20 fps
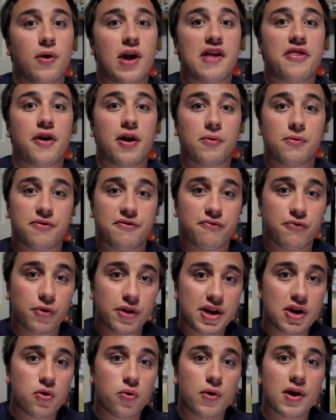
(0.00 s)
I thought it was
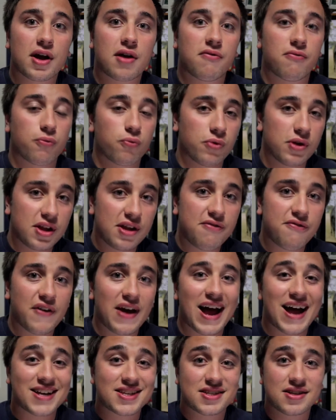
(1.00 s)
really quick, really
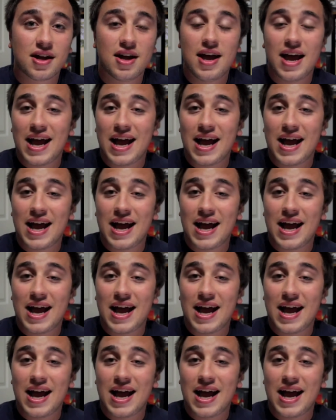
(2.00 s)
fast,